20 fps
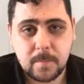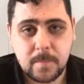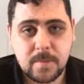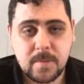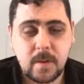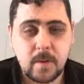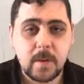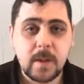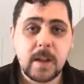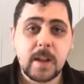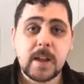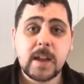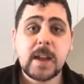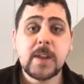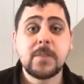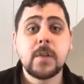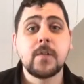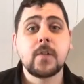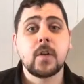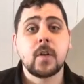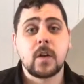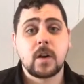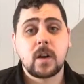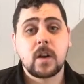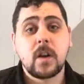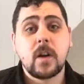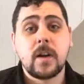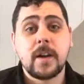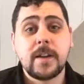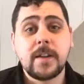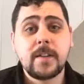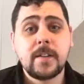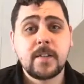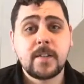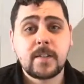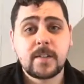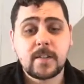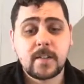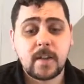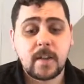So if you've got
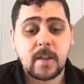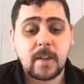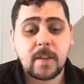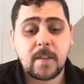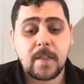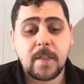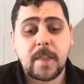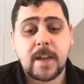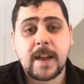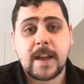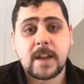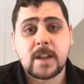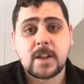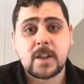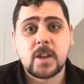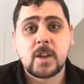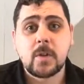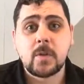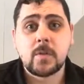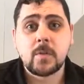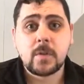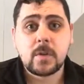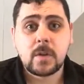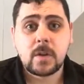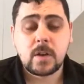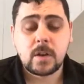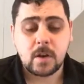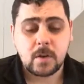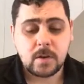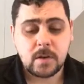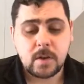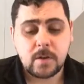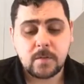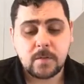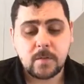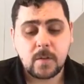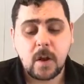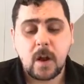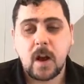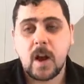clients that
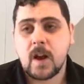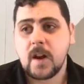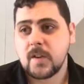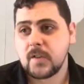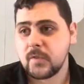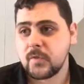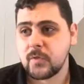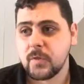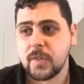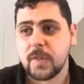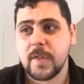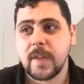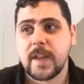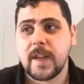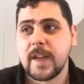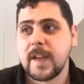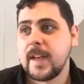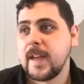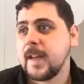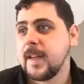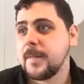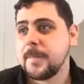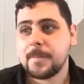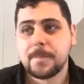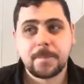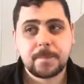you've asked for their,